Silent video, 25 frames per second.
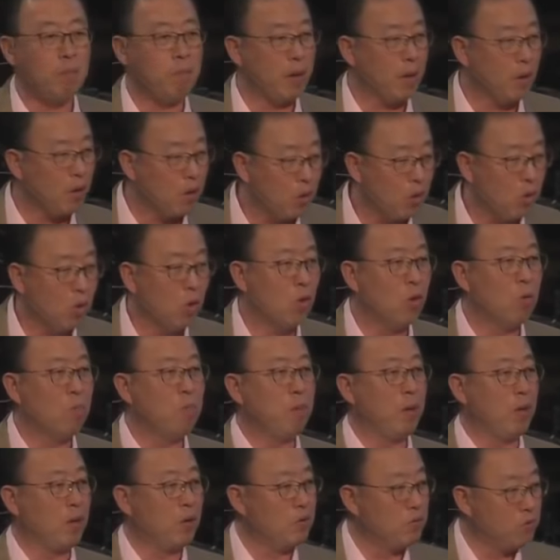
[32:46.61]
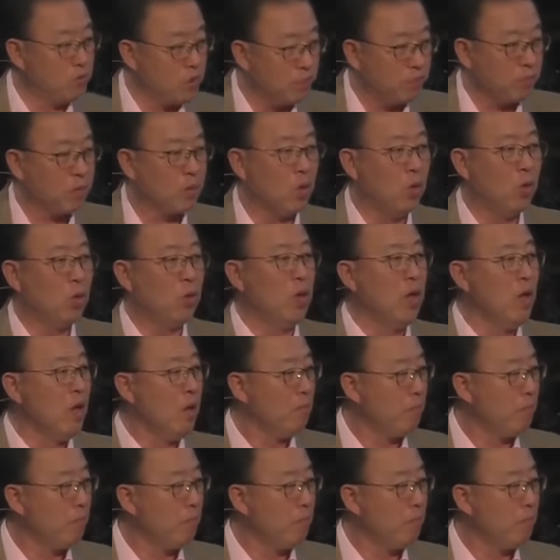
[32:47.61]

better home, better zip code,